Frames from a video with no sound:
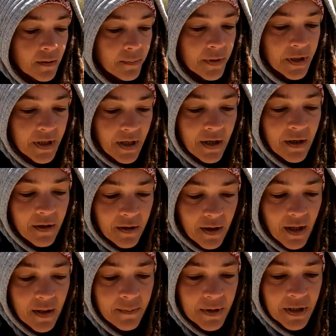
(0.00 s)
But yeah,
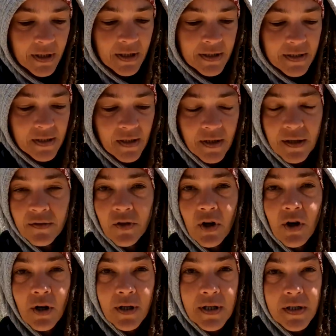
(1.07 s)
I mean, it's the
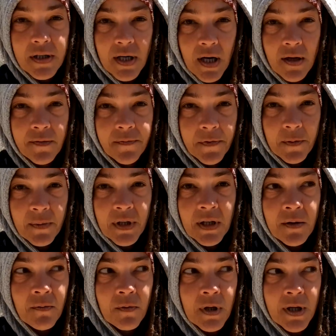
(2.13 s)
hardest time for
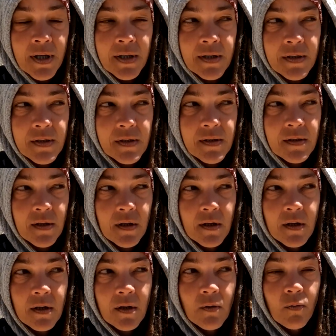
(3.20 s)
me was
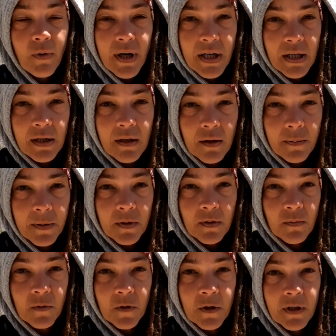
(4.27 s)
waking up in
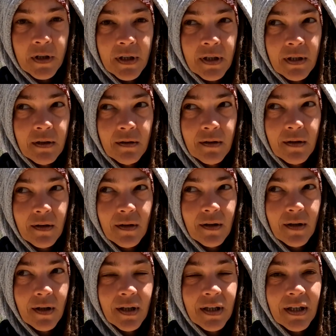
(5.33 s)
the morning
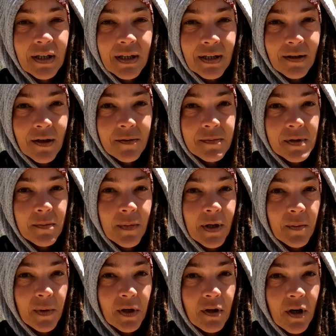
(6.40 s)
and getting up to
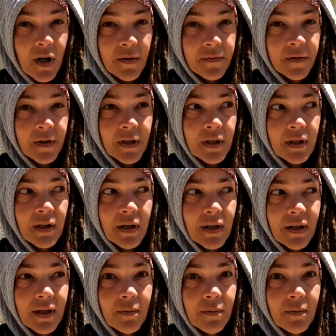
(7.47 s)
make my coffee and